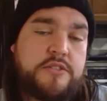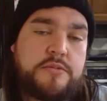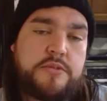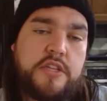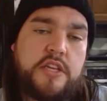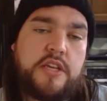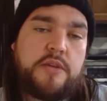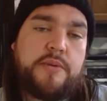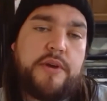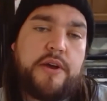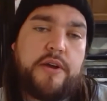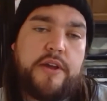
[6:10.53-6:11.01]
And
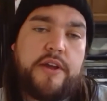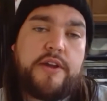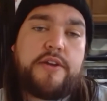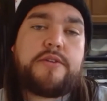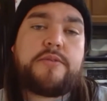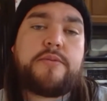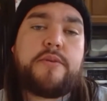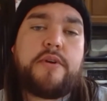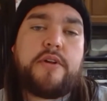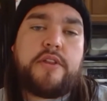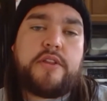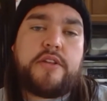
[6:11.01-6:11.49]
that's really about
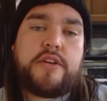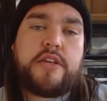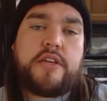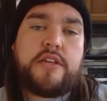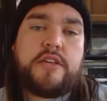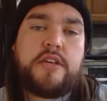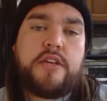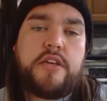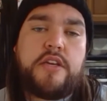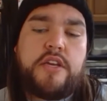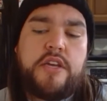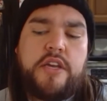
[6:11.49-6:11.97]
air
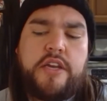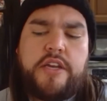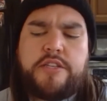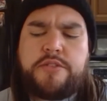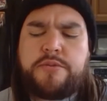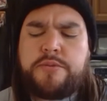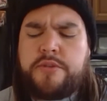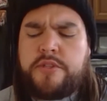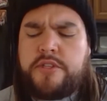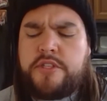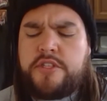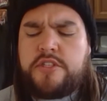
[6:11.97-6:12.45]
quality.
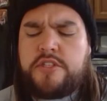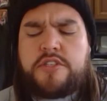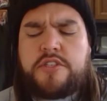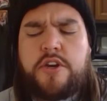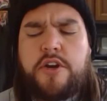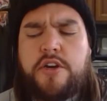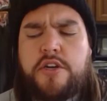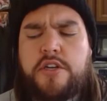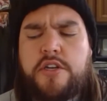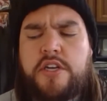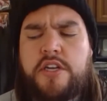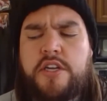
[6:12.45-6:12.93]
It's really
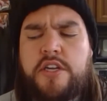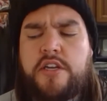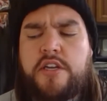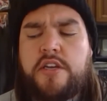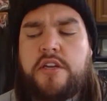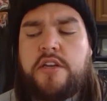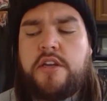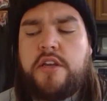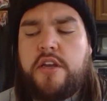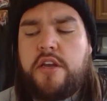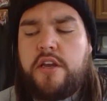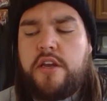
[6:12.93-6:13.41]
disheartening